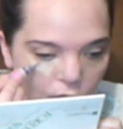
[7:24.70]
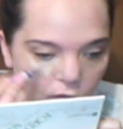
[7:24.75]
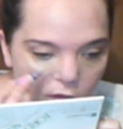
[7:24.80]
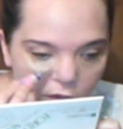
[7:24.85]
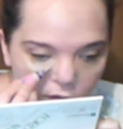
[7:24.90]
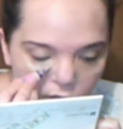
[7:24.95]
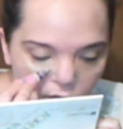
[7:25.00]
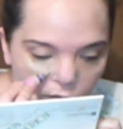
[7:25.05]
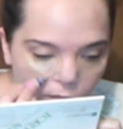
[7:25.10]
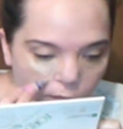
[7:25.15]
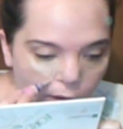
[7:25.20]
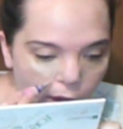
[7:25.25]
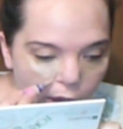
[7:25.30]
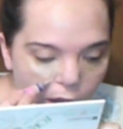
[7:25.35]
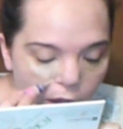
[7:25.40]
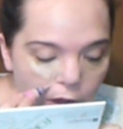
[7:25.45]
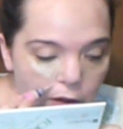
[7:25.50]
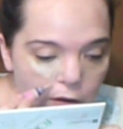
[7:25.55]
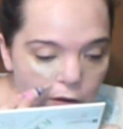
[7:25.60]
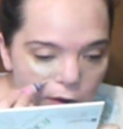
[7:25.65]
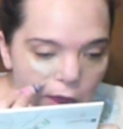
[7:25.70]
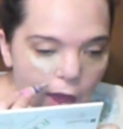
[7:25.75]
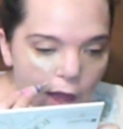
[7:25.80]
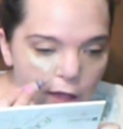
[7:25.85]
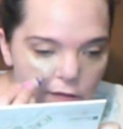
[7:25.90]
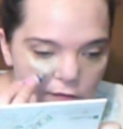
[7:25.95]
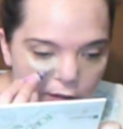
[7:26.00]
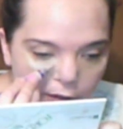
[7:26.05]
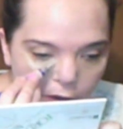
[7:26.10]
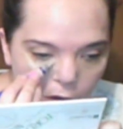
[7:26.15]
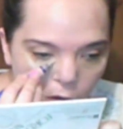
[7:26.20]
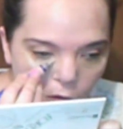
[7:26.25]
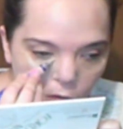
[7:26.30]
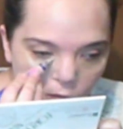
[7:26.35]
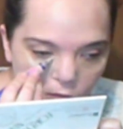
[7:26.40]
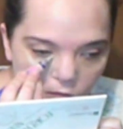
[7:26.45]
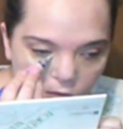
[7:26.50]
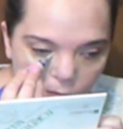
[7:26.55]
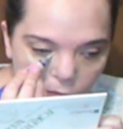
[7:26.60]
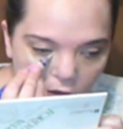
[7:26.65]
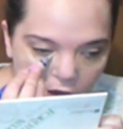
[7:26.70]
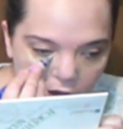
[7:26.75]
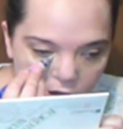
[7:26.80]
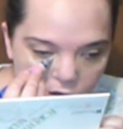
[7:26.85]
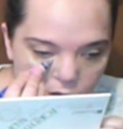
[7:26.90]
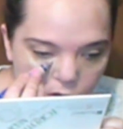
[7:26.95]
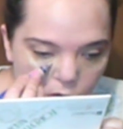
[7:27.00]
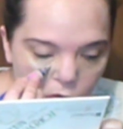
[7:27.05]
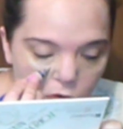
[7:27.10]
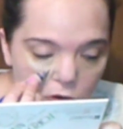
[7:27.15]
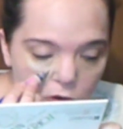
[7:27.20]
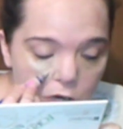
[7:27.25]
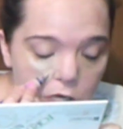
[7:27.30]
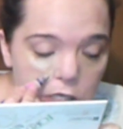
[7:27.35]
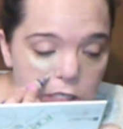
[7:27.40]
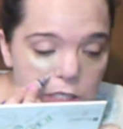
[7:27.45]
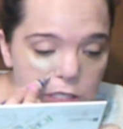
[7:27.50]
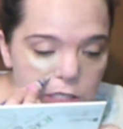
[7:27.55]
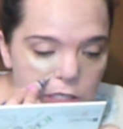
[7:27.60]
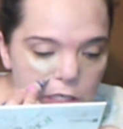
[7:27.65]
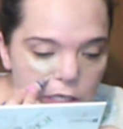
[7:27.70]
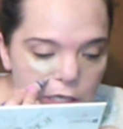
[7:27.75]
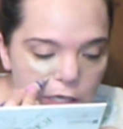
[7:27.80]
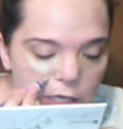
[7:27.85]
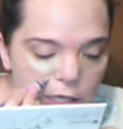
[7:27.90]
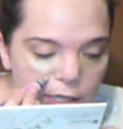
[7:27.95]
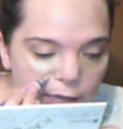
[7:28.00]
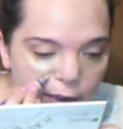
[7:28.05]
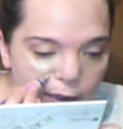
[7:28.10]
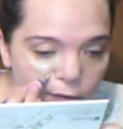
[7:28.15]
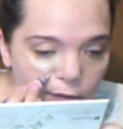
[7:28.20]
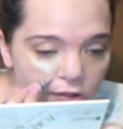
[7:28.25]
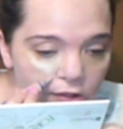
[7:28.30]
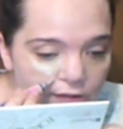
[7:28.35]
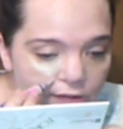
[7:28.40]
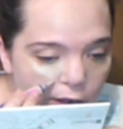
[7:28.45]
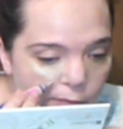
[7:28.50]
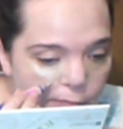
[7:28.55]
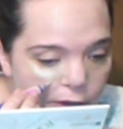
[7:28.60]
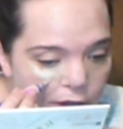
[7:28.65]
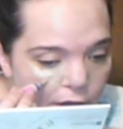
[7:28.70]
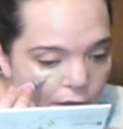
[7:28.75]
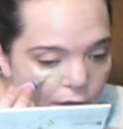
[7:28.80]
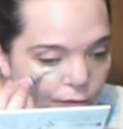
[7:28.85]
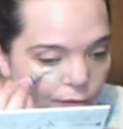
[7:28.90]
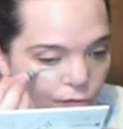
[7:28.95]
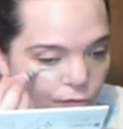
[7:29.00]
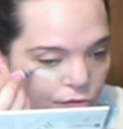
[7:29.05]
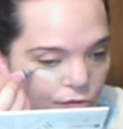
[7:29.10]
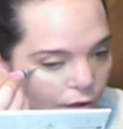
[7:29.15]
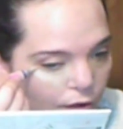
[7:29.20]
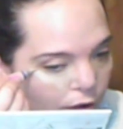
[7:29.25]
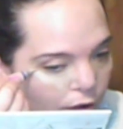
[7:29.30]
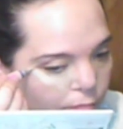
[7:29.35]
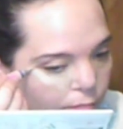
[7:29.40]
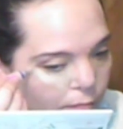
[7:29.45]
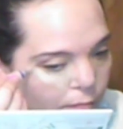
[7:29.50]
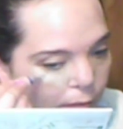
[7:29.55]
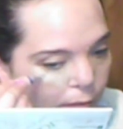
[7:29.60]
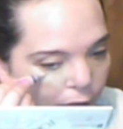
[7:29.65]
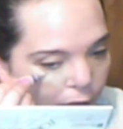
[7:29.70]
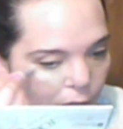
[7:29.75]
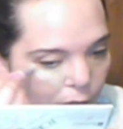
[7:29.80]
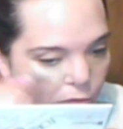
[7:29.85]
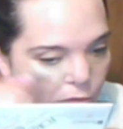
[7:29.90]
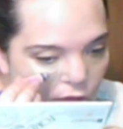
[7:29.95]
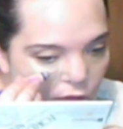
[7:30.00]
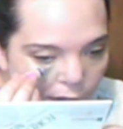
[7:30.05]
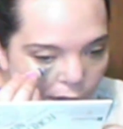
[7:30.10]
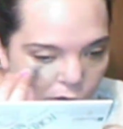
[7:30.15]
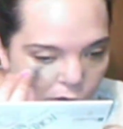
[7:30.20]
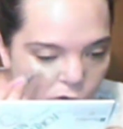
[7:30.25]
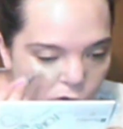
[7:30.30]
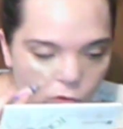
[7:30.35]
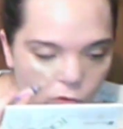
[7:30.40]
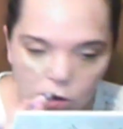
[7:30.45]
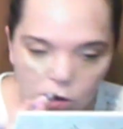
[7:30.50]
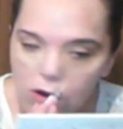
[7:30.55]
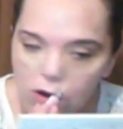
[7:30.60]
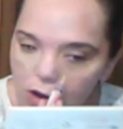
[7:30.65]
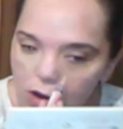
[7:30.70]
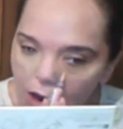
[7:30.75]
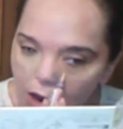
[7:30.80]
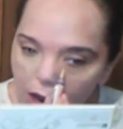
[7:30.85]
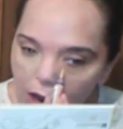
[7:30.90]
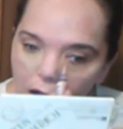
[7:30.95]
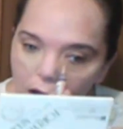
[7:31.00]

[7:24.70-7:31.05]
putting this right under the eyes. I go from the inner corner down the side of my nose back up to the outer corner.